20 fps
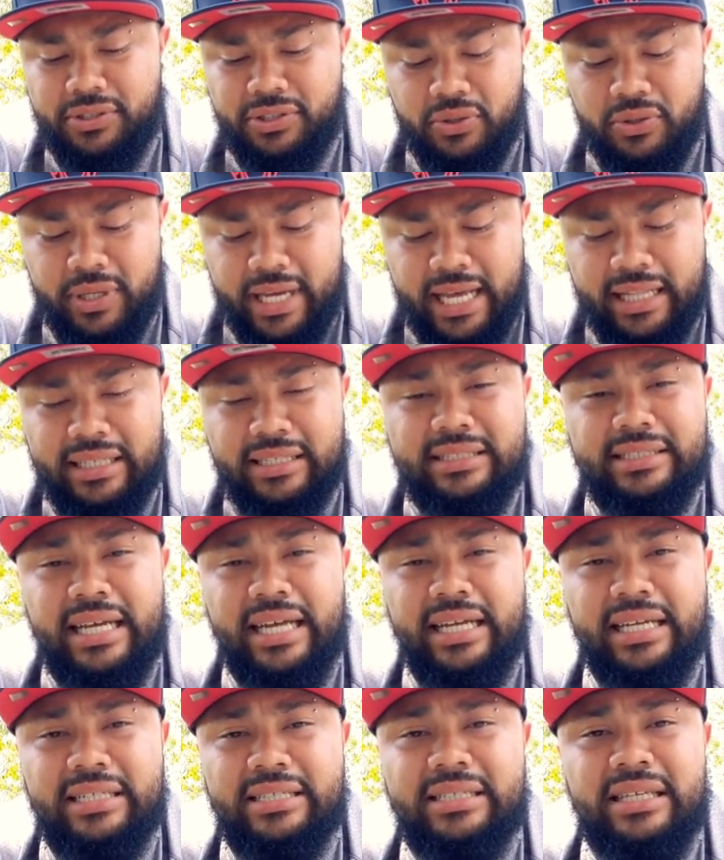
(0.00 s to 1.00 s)
So
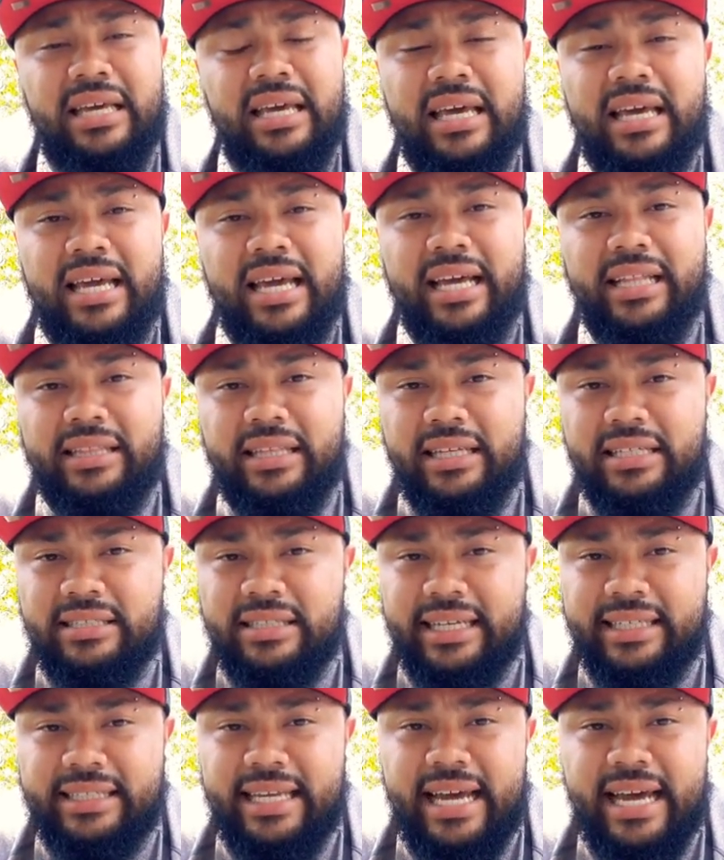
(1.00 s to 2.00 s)
calisthenics and things
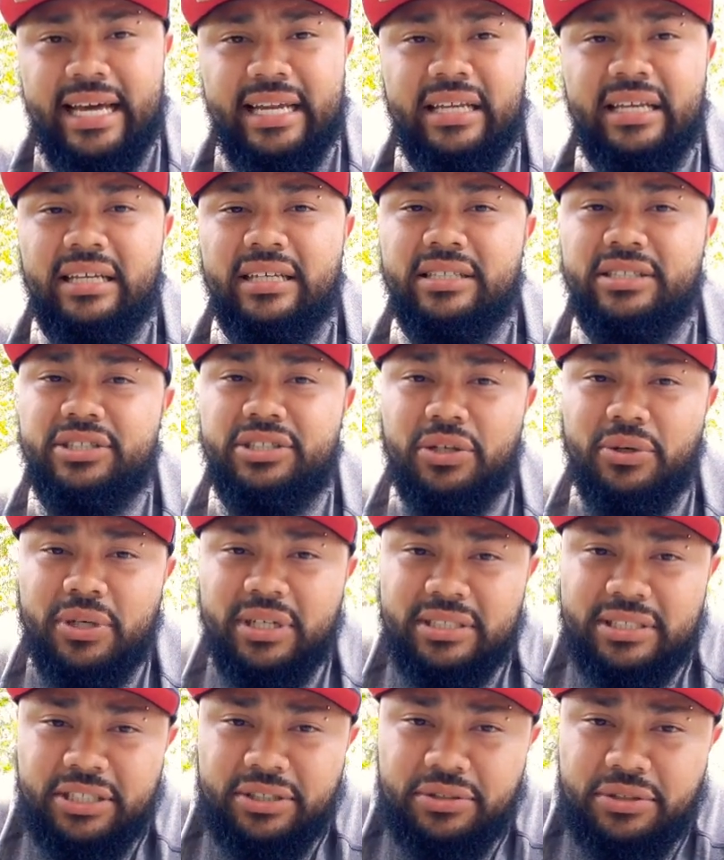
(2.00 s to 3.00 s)
like that, still
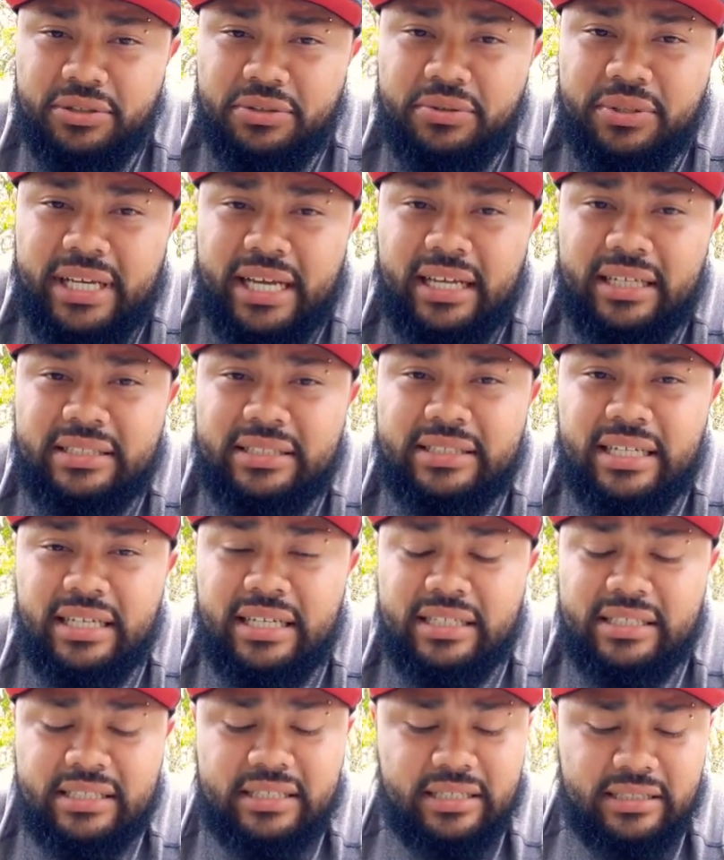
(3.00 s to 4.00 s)
continue to do
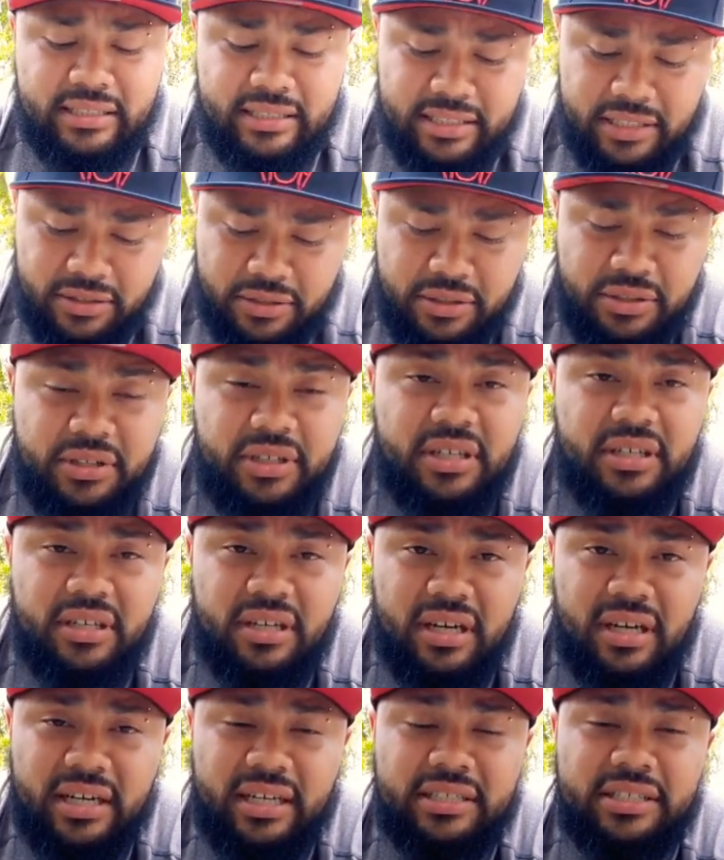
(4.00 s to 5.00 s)
calisthenics, continue
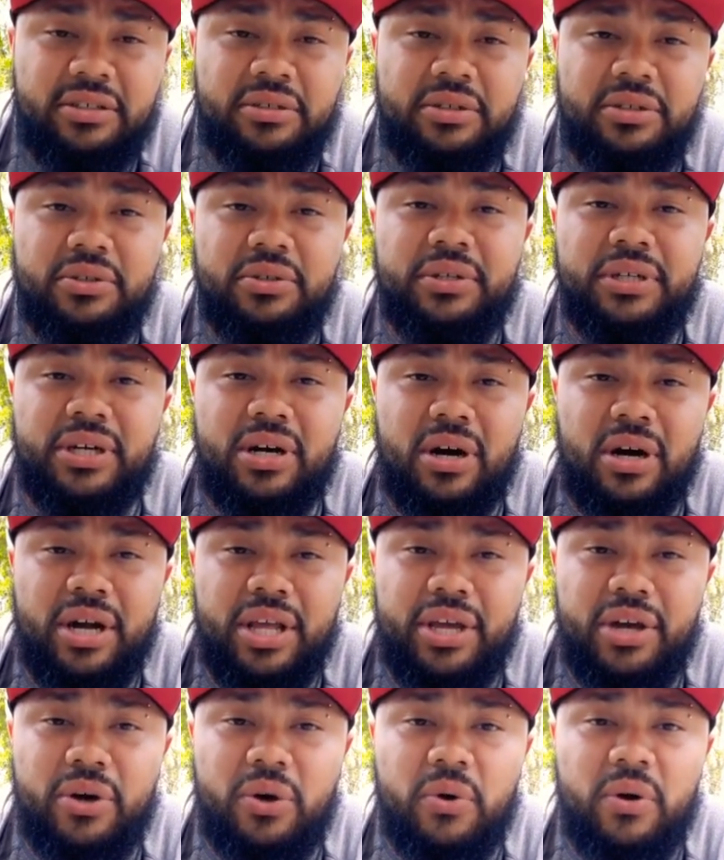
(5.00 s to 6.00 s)
to do your
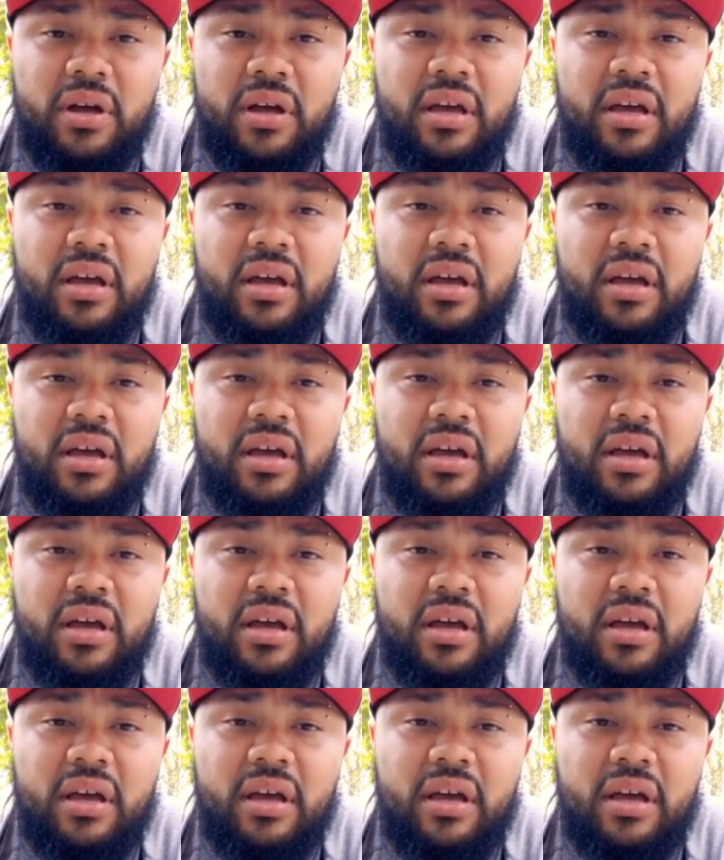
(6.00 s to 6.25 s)
cardio.